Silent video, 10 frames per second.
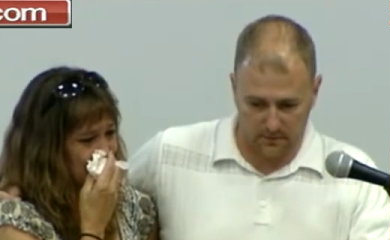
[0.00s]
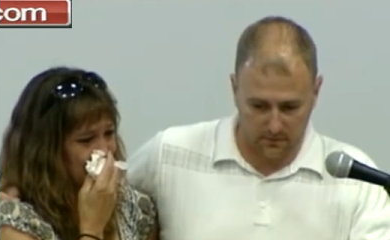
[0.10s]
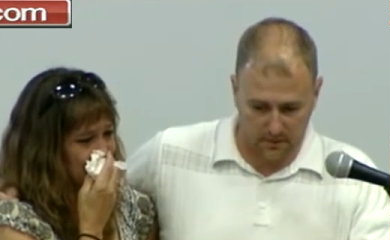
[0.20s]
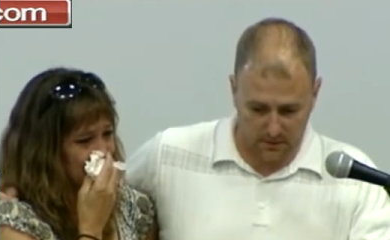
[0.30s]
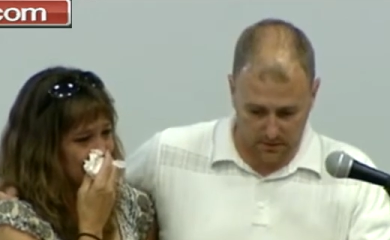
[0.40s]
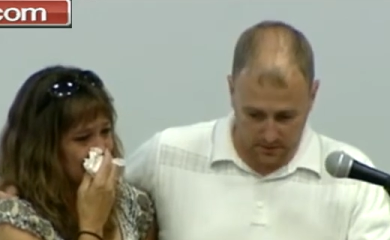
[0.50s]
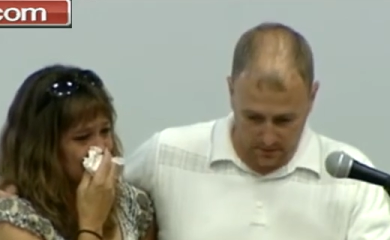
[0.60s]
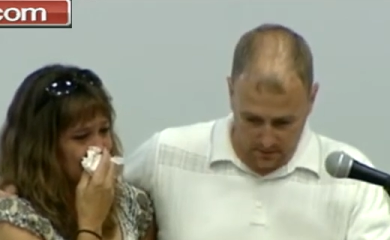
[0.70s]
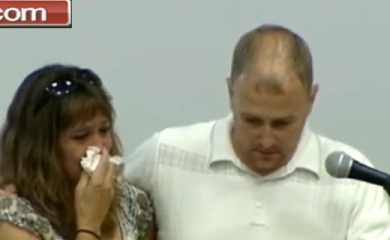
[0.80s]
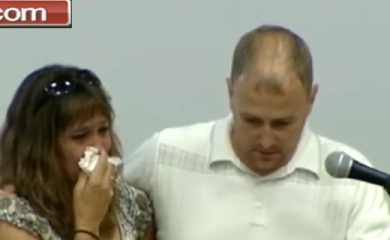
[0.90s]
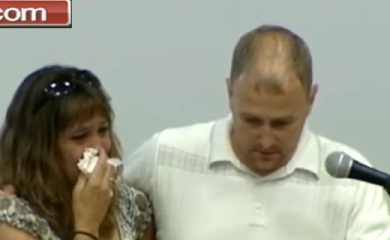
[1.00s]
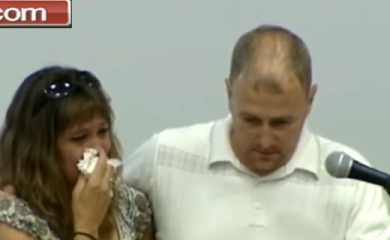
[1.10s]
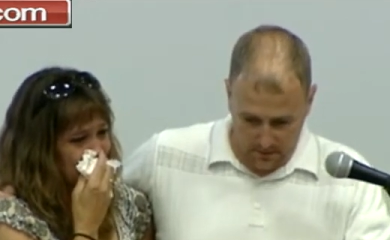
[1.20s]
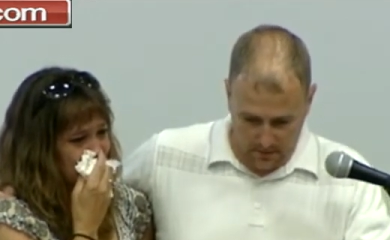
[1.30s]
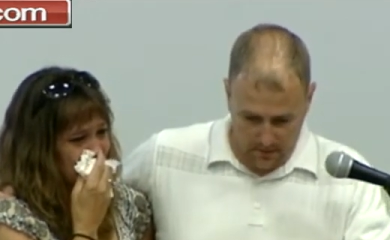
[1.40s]
Speaker 1: here tonight
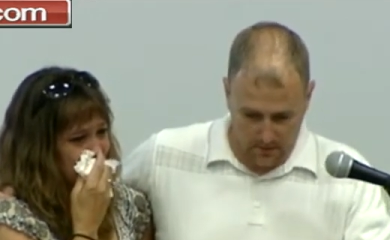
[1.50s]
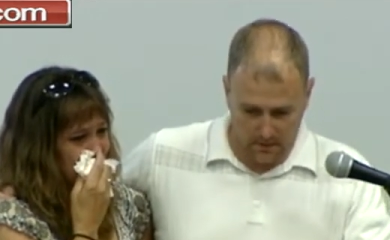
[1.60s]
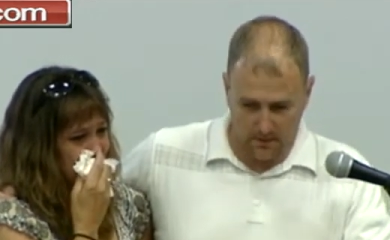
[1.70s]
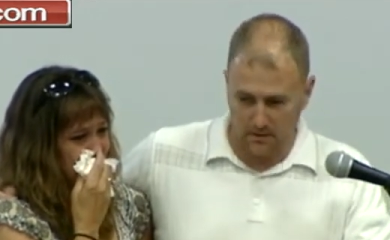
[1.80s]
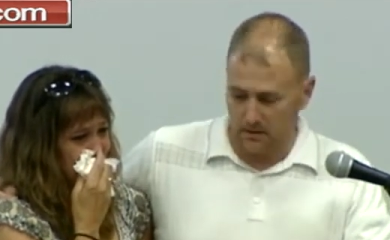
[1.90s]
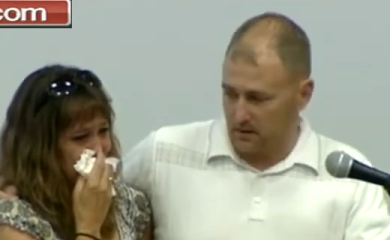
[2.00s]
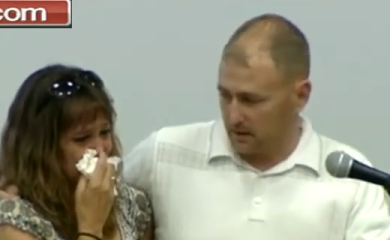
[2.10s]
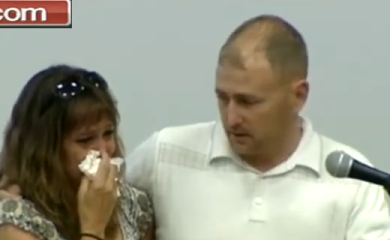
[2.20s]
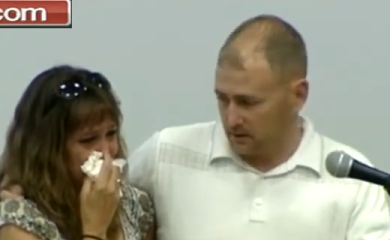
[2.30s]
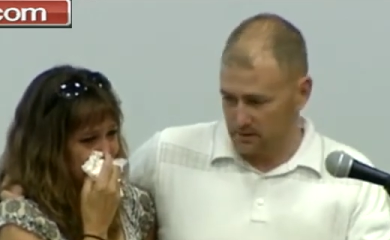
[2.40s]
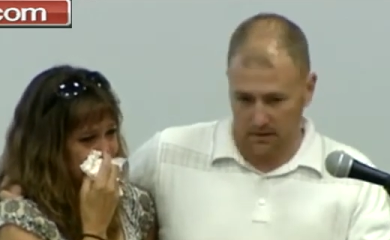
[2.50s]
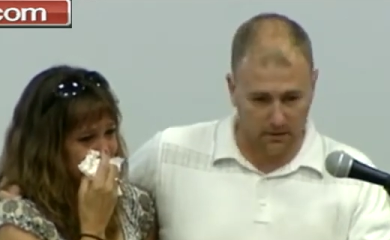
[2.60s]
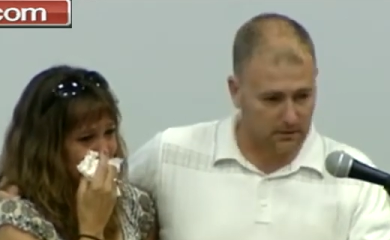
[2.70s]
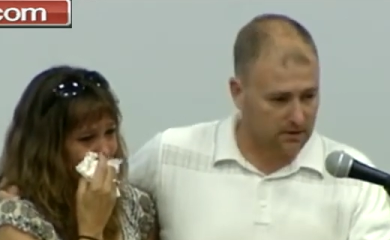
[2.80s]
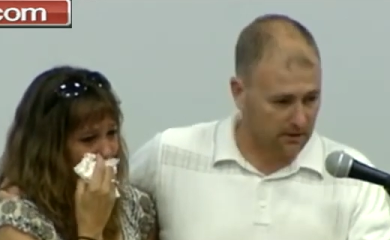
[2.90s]
both Brittany show
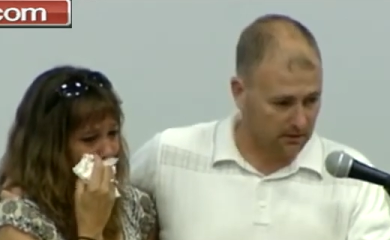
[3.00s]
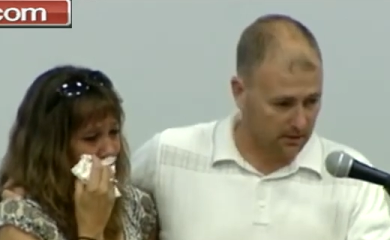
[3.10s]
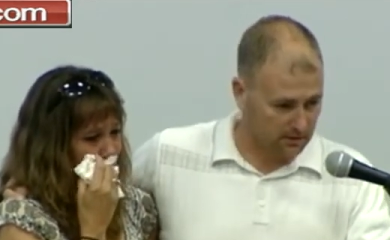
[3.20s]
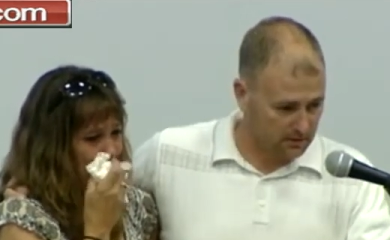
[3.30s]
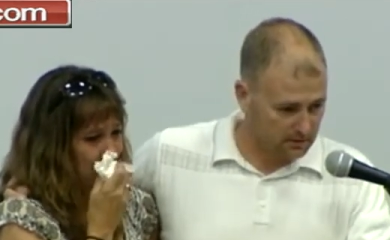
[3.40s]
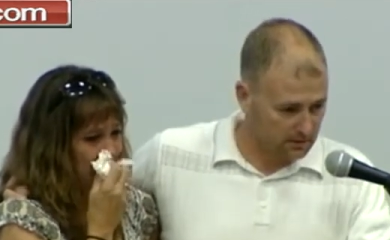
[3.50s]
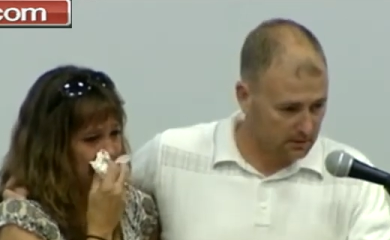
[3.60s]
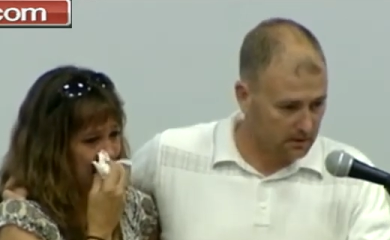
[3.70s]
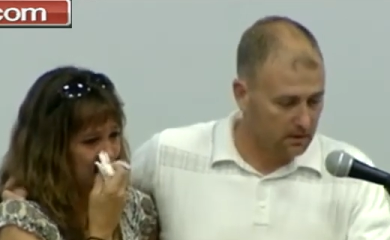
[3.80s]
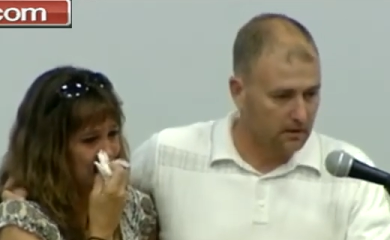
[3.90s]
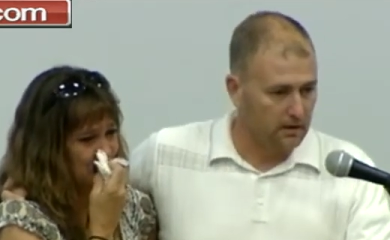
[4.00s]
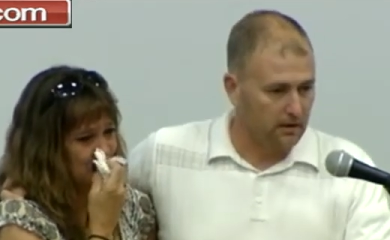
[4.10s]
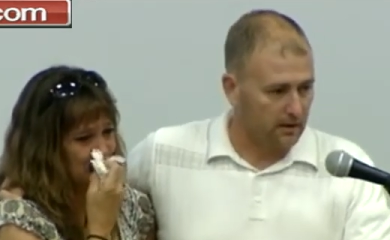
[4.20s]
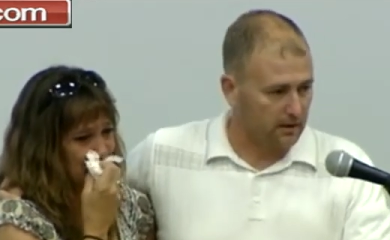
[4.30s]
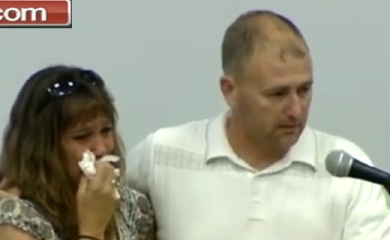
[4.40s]
both Brittany and Ashley
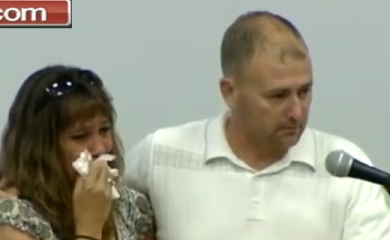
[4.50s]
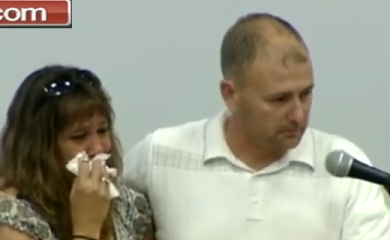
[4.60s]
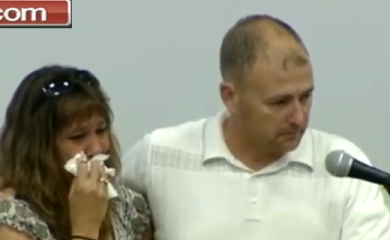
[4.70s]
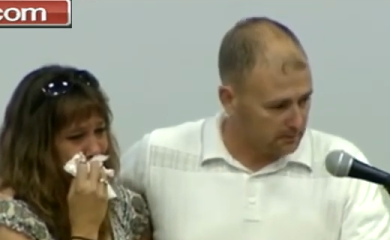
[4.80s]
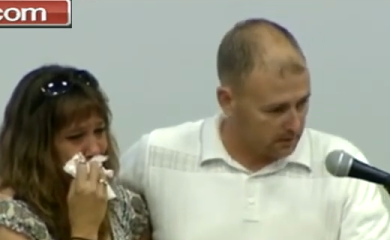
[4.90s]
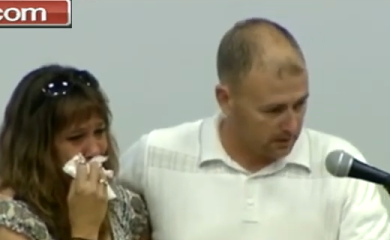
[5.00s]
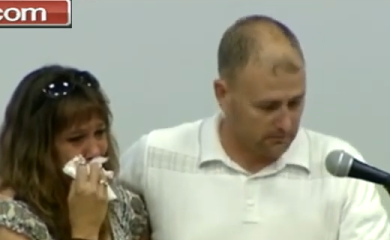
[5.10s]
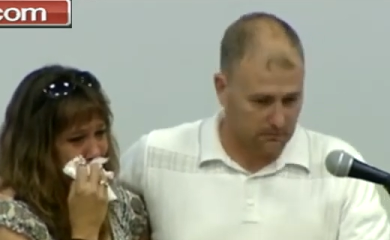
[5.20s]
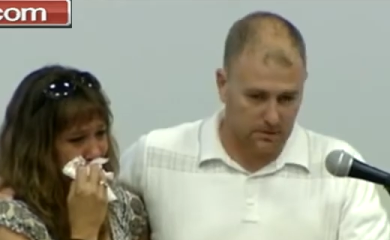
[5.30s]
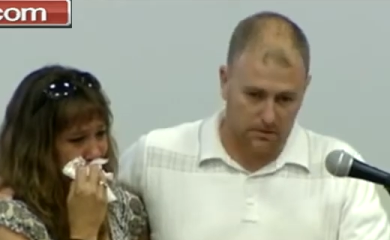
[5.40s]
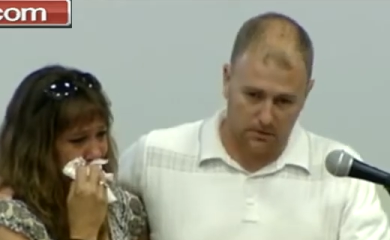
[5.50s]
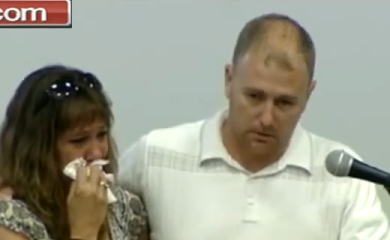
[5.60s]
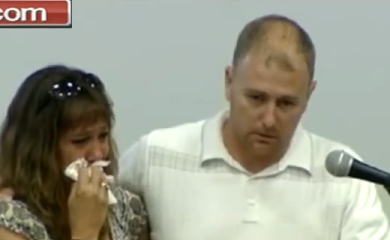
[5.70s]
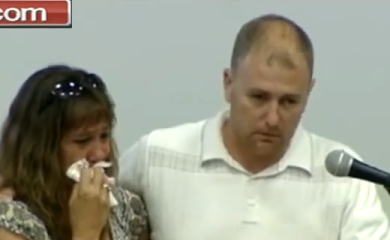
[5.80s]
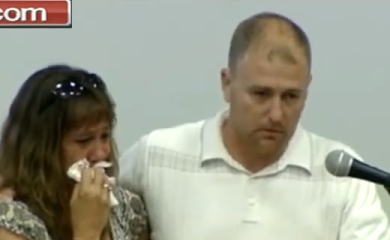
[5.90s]
embracing motherhood. Their